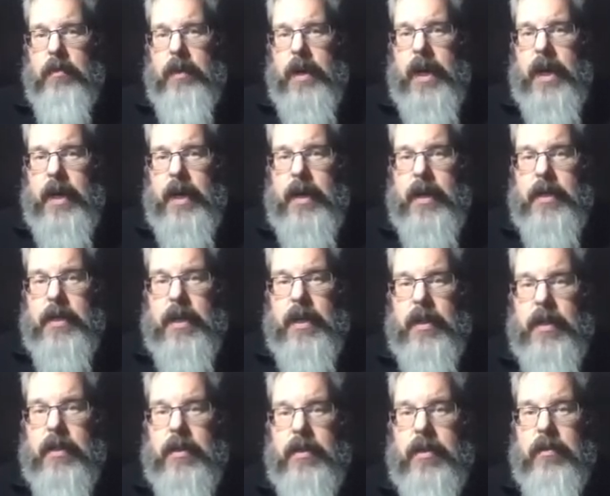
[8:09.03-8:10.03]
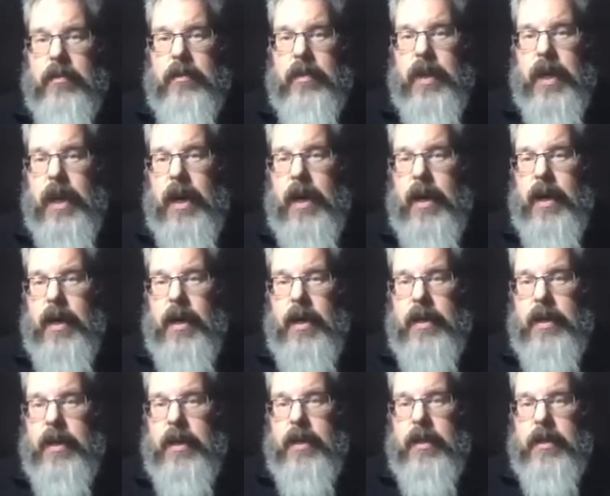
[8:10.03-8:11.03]
back is a list of the
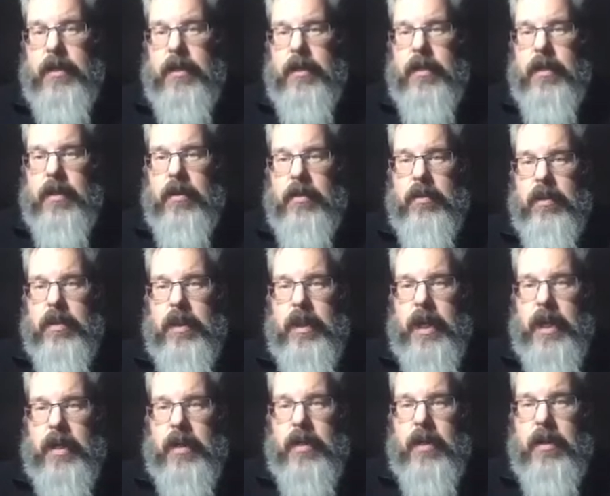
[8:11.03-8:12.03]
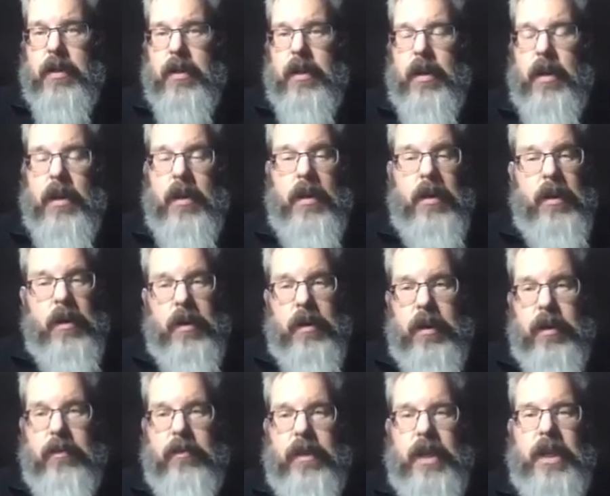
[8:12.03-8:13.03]
IIDs that are selected.
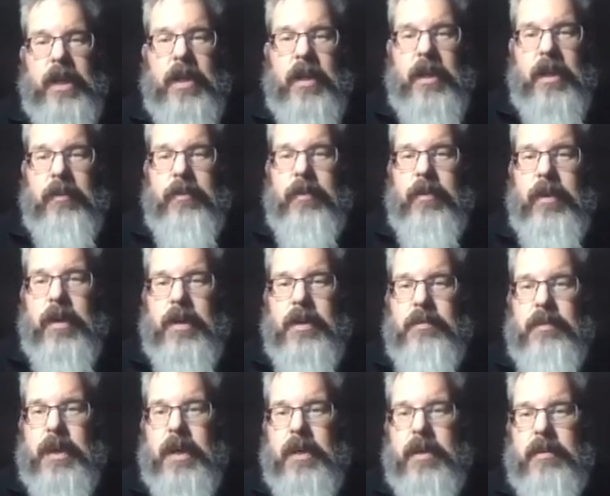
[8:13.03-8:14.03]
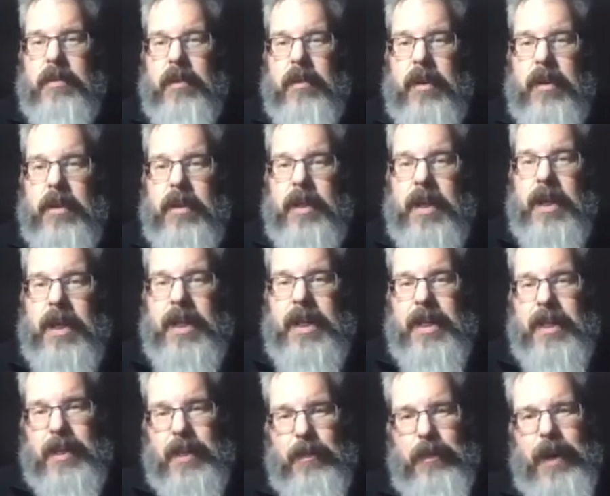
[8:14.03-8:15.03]
Conveniently for us, because of our design,
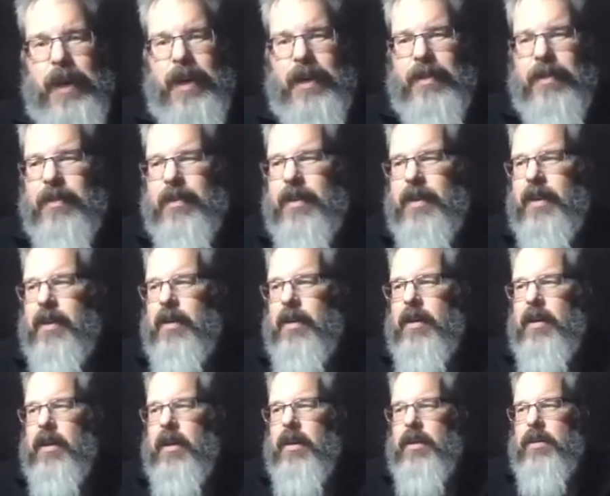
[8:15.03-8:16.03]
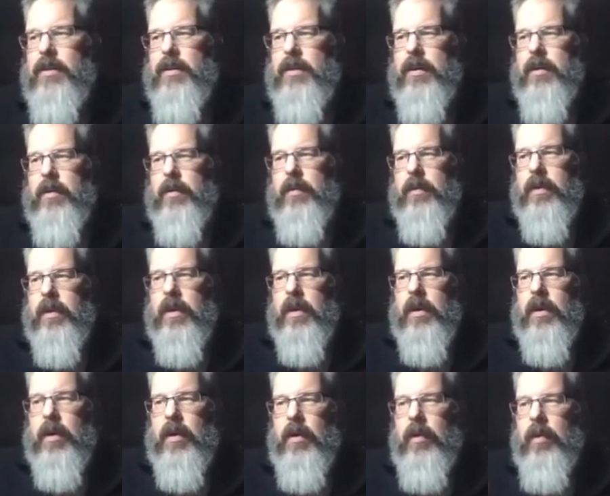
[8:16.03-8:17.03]
that's the path. So
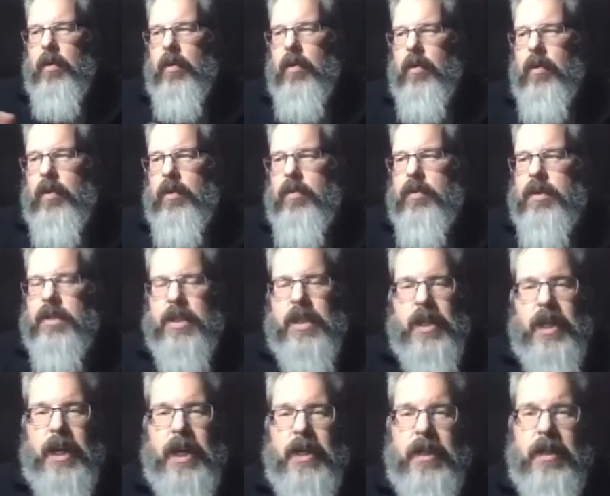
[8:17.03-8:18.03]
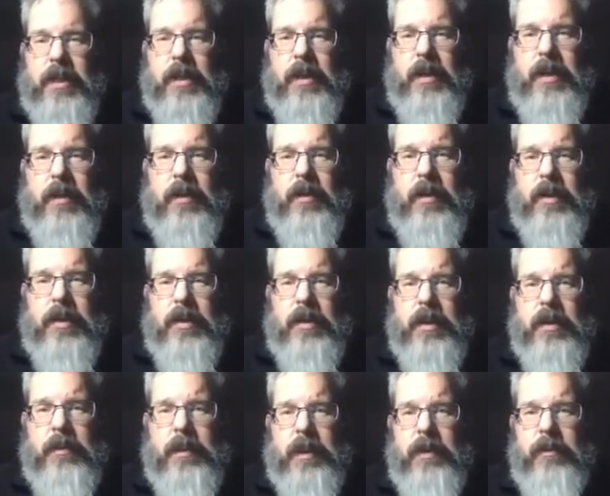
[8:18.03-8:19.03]
selected here is
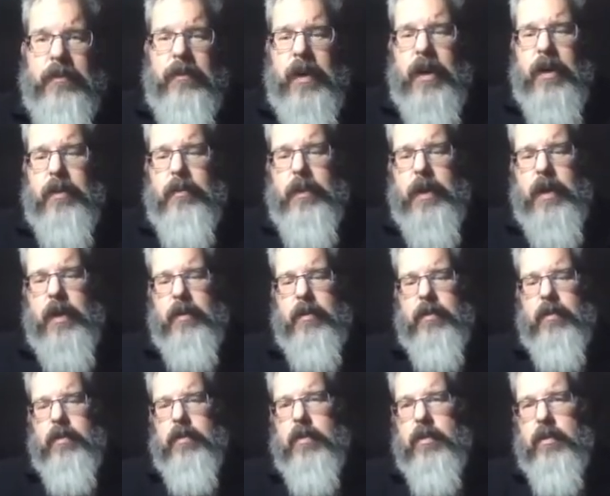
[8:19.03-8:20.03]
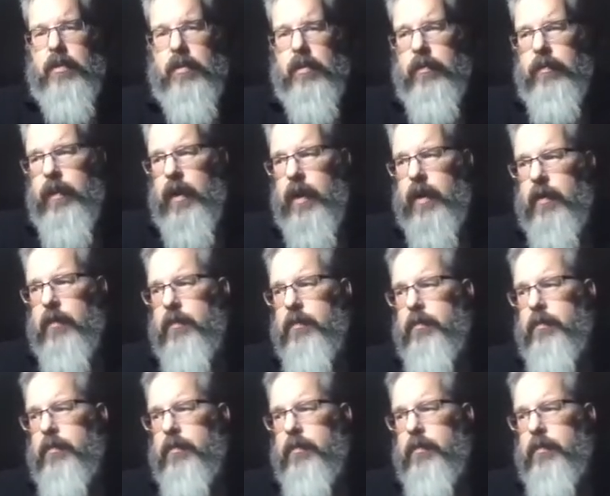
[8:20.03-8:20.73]
going to be a file path to a file.